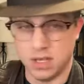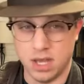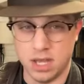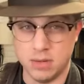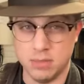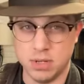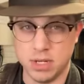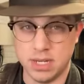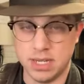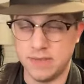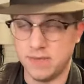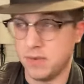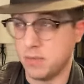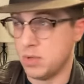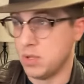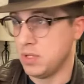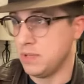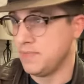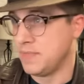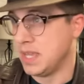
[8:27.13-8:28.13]

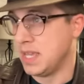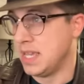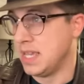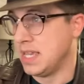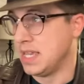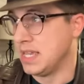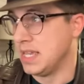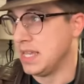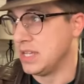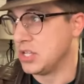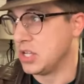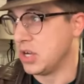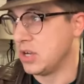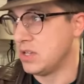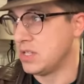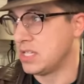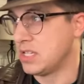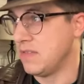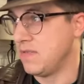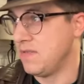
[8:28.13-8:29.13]
Unbelievable? He
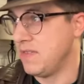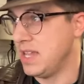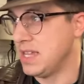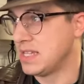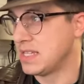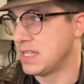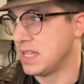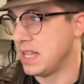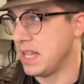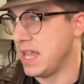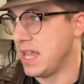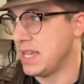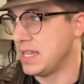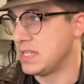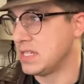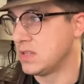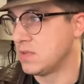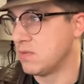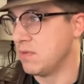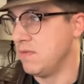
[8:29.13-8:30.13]
turns to face the
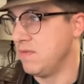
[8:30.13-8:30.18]
light,